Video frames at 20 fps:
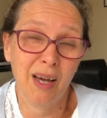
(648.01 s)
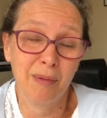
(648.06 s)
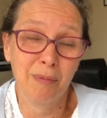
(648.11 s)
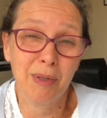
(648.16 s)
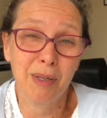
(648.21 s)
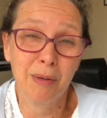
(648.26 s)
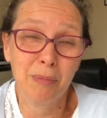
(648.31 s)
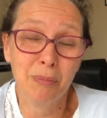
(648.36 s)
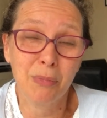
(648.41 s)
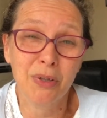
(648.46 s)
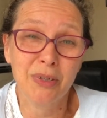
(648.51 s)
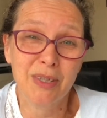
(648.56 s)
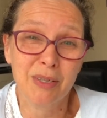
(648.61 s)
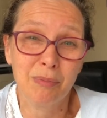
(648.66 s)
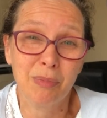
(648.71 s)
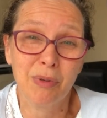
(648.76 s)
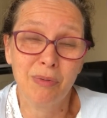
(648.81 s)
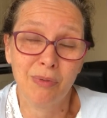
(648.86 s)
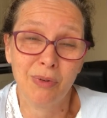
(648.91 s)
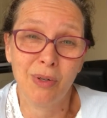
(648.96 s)
I mean, it must
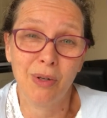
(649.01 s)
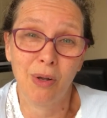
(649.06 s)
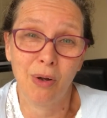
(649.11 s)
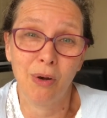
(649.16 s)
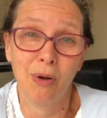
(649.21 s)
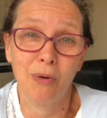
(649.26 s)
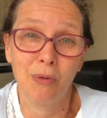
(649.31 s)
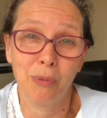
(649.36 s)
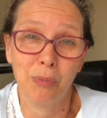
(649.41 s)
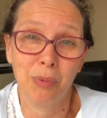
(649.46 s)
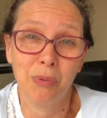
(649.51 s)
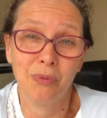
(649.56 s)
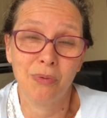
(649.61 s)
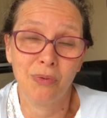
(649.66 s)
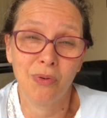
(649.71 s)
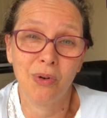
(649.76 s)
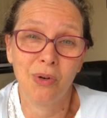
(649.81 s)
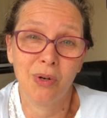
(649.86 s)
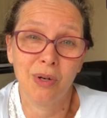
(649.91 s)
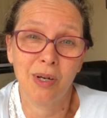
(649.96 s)
have been really horrible
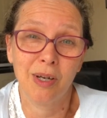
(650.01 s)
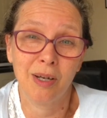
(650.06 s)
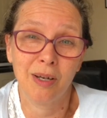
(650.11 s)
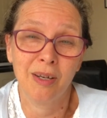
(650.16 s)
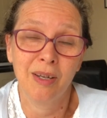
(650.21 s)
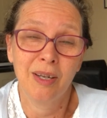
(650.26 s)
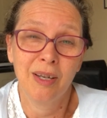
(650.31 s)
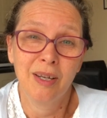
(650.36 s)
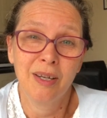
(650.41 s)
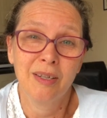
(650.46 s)
for her